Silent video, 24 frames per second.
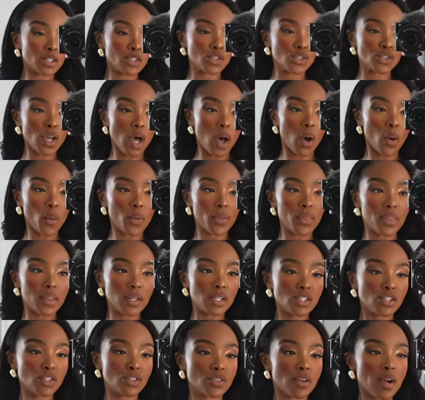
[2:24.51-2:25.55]
So
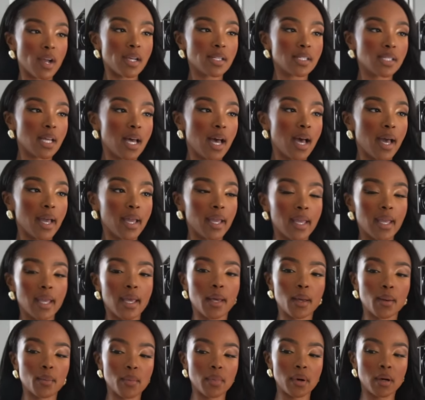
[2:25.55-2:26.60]
this dress I
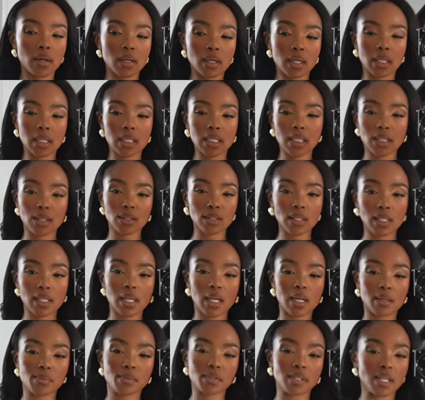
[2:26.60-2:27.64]
am clearly
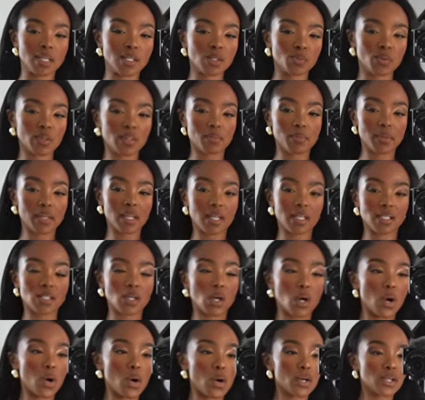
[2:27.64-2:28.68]
obsessed with because
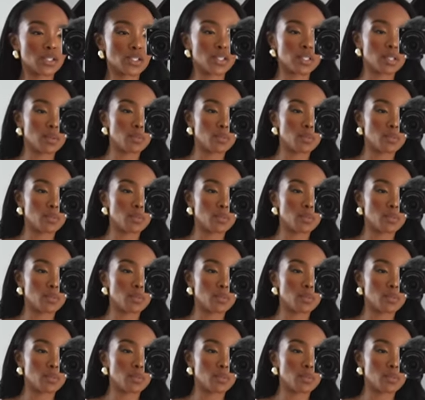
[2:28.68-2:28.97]
the orange and